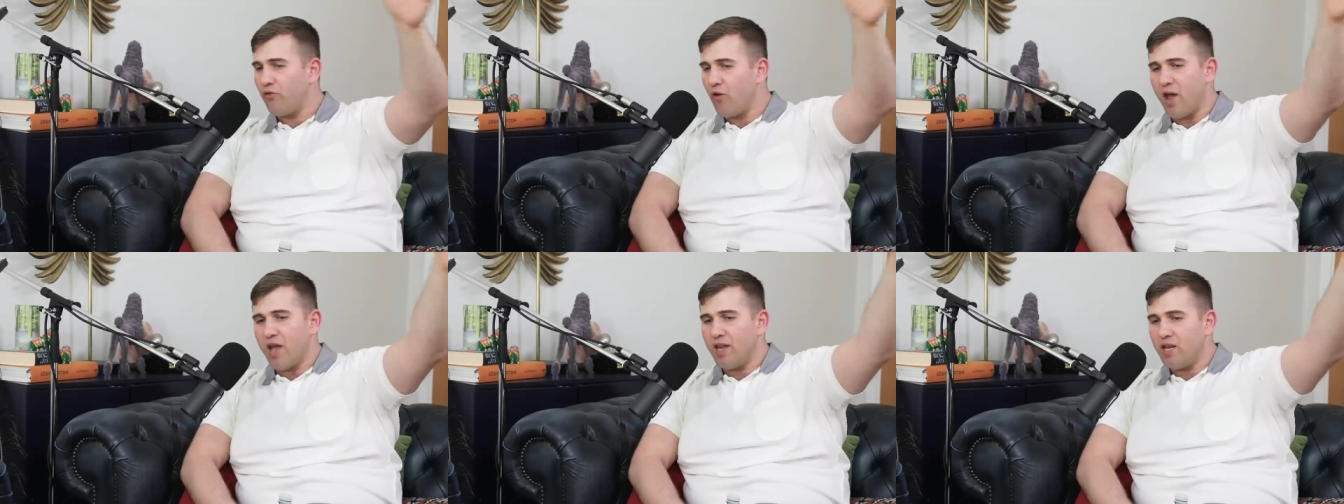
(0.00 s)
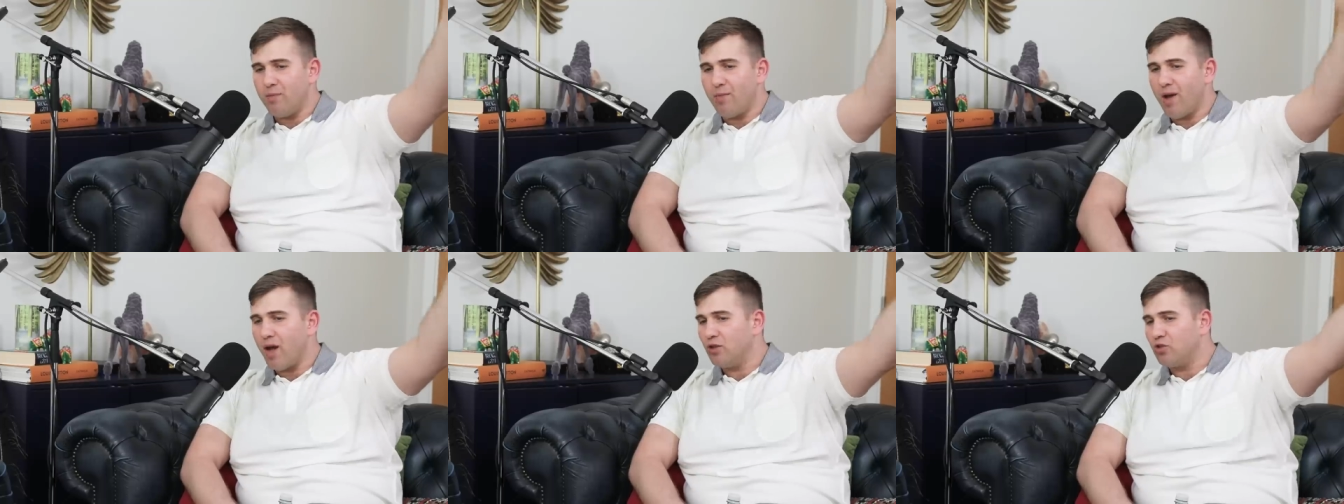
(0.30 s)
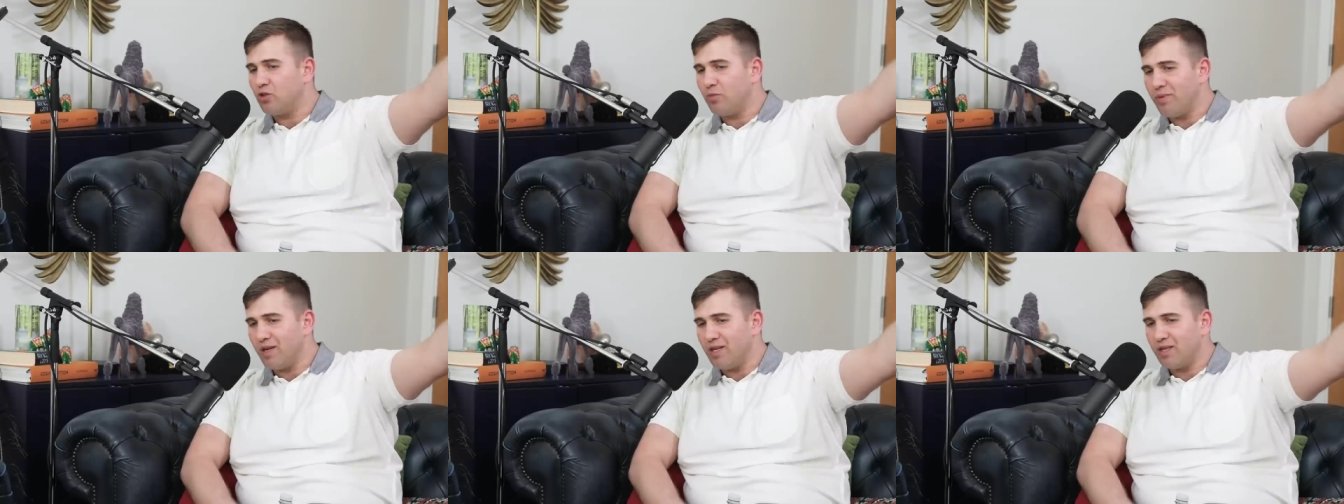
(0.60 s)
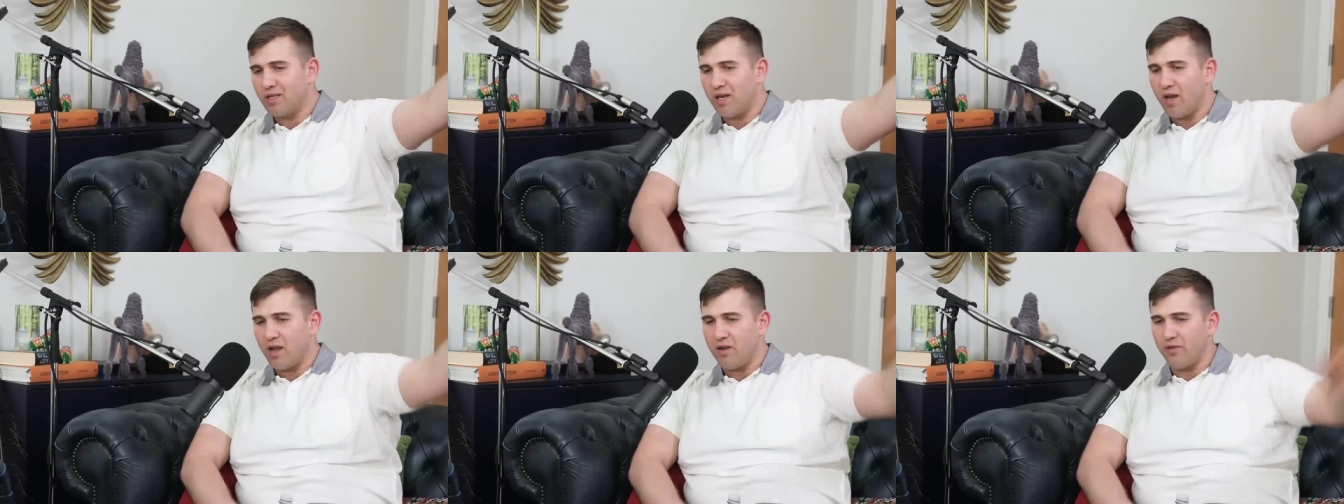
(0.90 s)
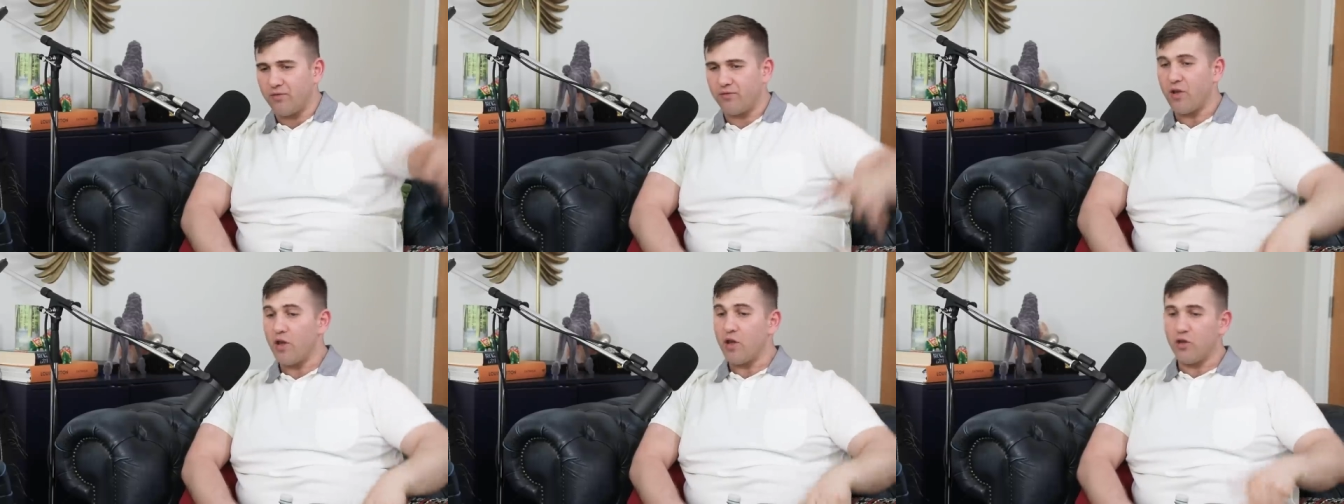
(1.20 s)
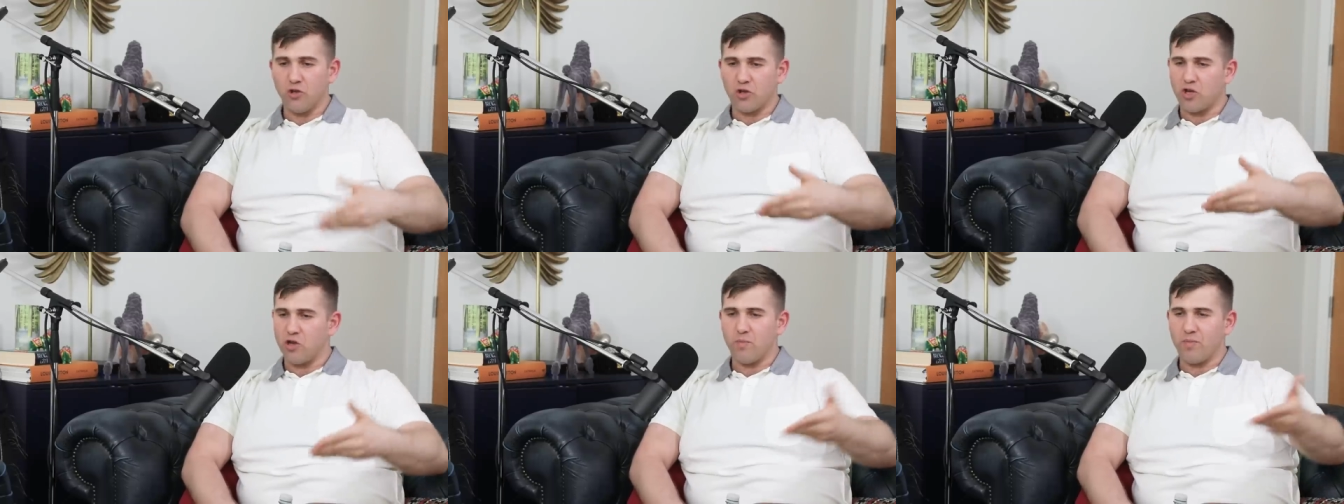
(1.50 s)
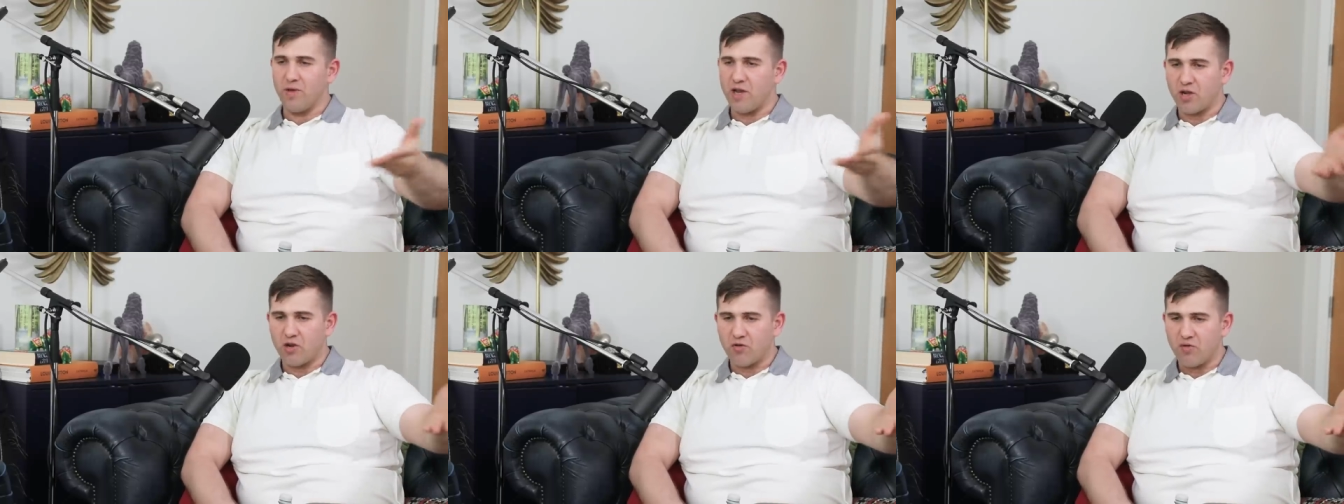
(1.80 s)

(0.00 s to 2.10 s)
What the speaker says: for any man to be a slave. You can be a